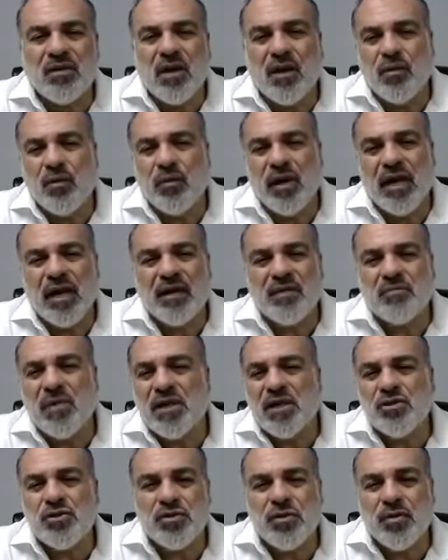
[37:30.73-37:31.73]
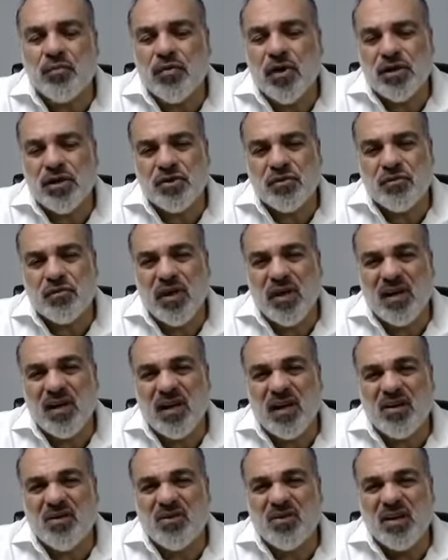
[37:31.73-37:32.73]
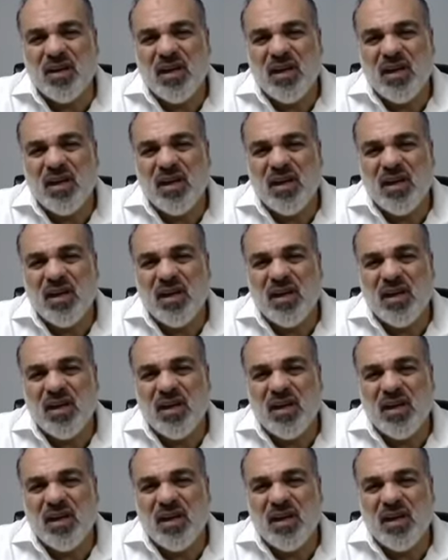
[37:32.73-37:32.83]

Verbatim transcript: are we at major depression right now?